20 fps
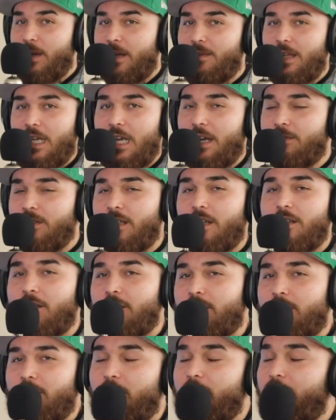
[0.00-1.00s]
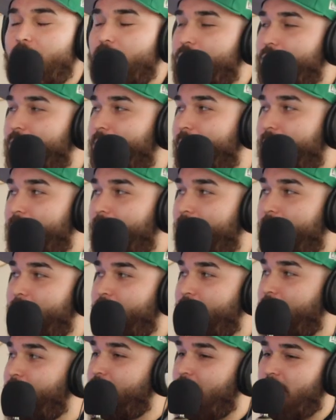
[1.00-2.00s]
I think I've said this story too, man. I,
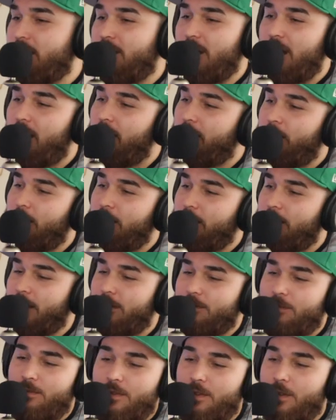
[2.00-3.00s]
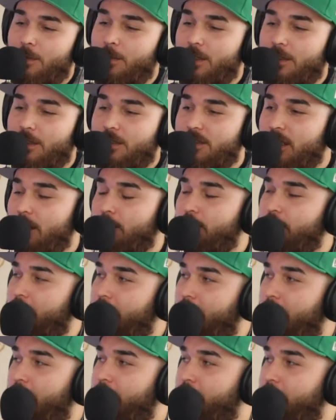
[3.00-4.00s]
we've talked a lot of like about the same
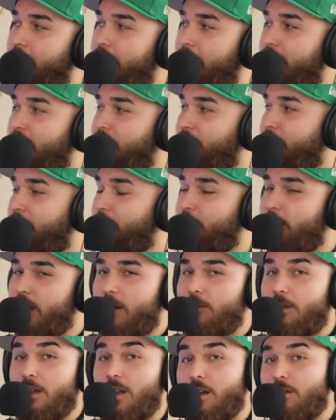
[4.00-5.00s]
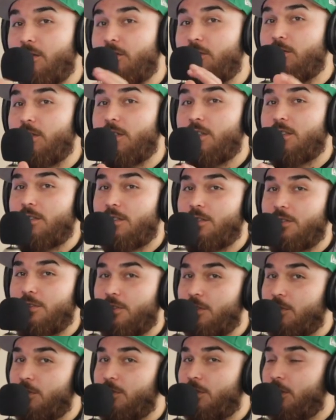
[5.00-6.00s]
shit. I know, guys, but we have a lot of new listeners
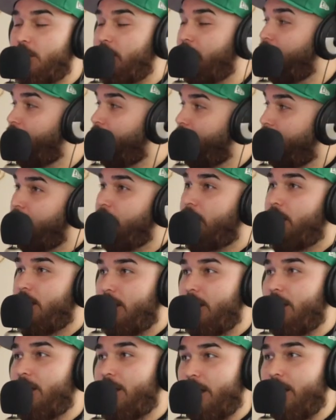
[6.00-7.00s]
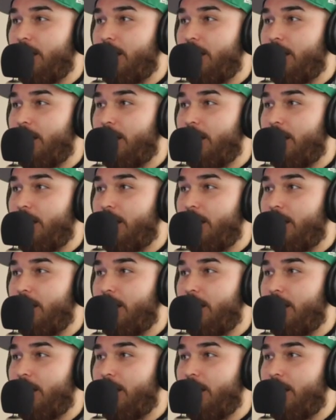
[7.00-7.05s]
yeah, too. Well, so. yeah, exactly. Yeah, exactly.